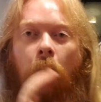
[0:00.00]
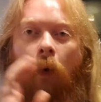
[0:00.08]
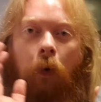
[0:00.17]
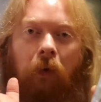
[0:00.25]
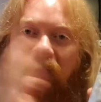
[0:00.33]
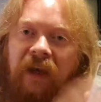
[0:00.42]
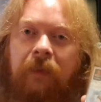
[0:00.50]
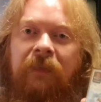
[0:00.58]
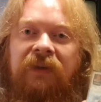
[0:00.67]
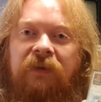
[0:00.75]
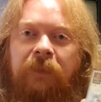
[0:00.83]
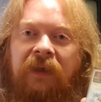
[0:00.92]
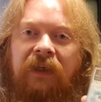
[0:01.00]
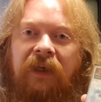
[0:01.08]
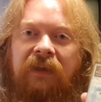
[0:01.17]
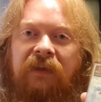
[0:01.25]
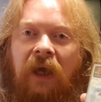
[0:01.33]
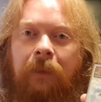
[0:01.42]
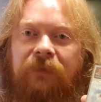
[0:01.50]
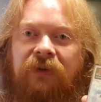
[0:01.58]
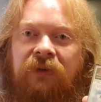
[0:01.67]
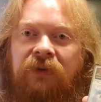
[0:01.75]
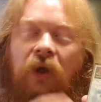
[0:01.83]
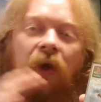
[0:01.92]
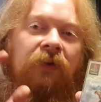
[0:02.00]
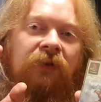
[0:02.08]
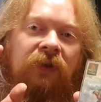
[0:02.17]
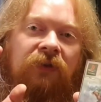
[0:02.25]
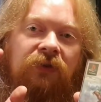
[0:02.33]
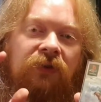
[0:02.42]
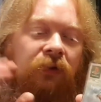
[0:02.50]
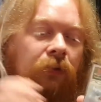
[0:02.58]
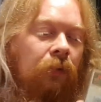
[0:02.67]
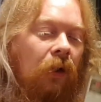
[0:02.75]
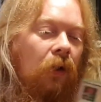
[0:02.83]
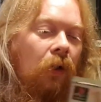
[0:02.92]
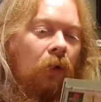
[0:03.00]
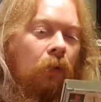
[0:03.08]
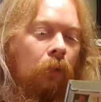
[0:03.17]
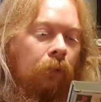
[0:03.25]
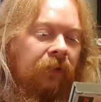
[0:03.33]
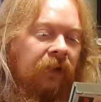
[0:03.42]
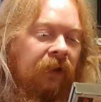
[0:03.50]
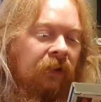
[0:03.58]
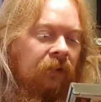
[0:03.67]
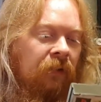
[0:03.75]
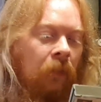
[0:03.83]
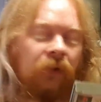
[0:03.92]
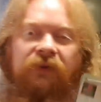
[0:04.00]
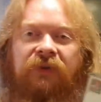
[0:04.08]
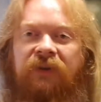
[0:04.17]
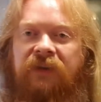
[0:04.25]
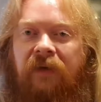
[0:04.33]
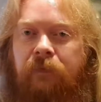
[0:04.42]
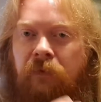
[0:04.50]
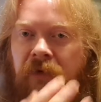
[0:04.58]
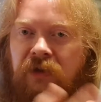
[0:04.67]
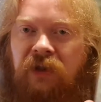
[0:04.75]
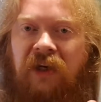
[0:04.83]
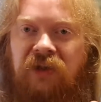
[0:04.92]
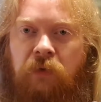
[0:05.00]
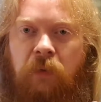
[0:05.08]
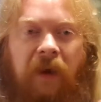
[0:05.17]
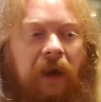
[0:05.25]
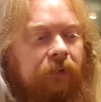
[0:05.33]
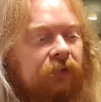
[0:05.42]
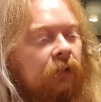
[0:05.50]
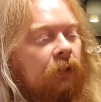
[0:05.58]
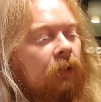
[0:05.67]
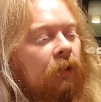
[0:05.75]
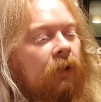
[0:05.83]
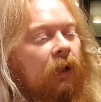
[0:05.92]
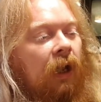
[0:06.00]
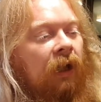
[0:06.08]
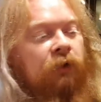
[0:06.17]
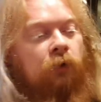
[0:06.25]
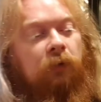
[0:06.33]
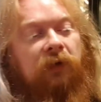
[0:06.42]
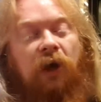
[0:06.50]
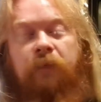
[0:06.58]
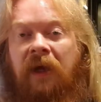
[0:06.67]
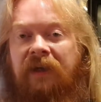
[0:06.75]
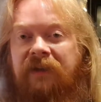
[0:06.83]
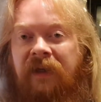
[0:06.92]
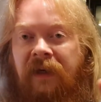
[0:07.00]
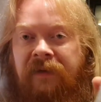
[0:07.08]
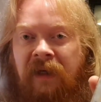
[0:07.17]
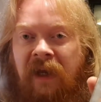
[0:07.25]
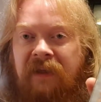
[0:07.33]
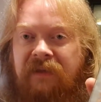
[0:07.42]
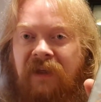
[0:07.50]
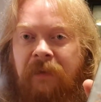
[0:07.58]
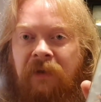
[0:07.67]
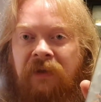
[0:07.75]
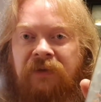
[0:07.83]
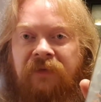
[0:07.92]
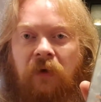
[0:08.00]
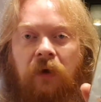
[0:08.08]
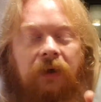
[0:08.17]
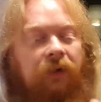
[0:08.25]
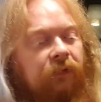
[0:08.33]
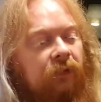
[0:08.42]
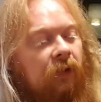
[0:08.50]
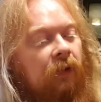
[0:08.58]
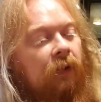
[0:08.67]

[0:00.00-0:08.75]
all the Lemmings have been kidnapped and turned into all the monsters and everyone that chase you about. And your Lomax here, the last lemming, survived.